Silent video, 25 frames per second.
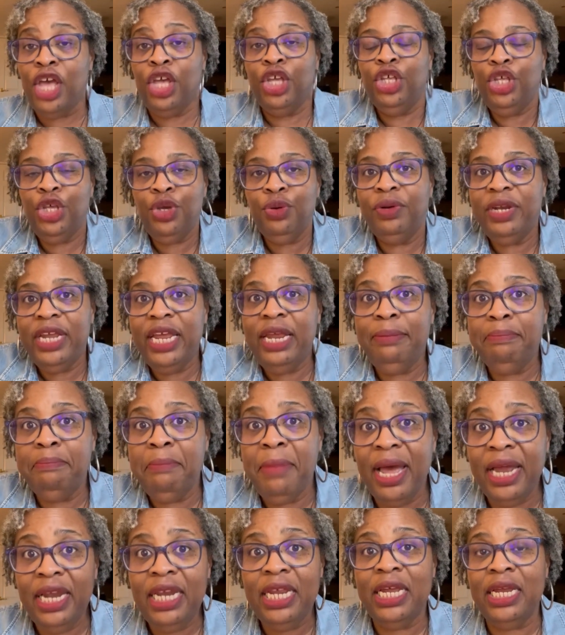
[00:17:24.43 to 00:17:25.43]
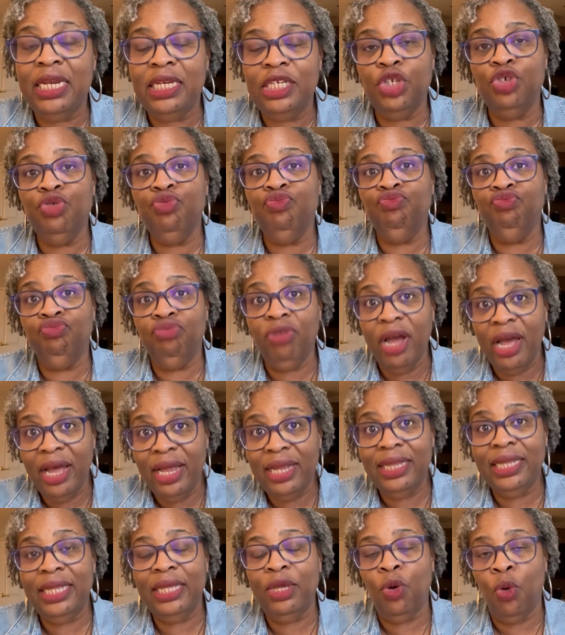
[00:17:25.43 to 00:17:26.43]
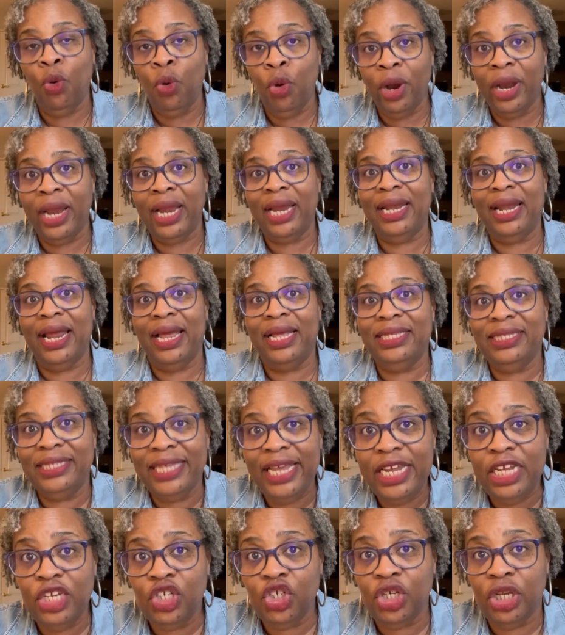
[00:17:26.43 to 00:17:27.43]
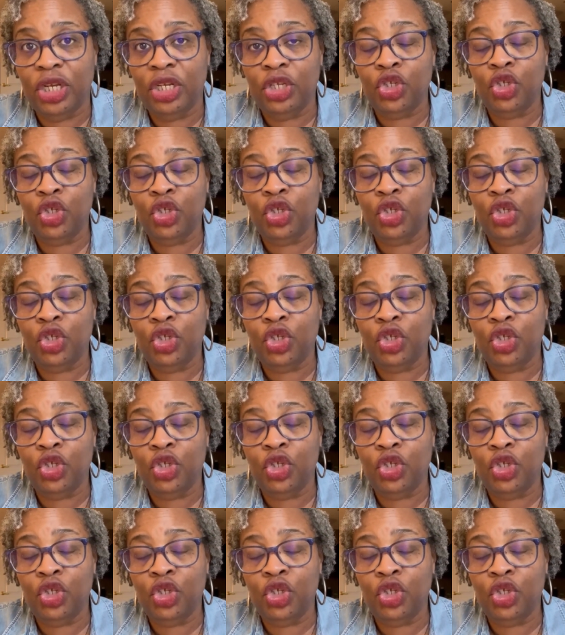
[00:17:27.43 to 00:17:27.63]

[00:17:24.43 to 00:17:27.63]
you need money to run the organization.